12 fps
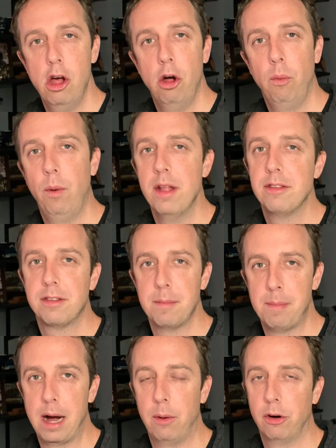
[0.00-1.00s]
run some
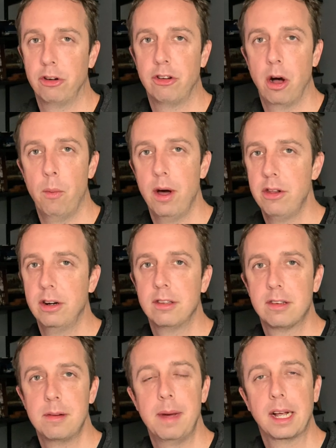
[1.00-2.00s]
PowerShell, whether
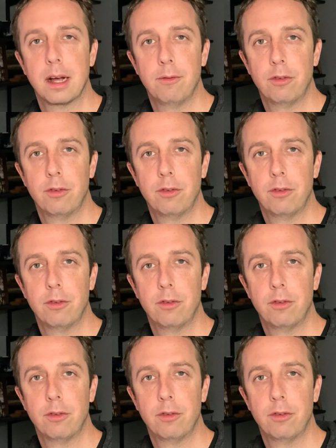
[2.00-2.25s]
it's to make up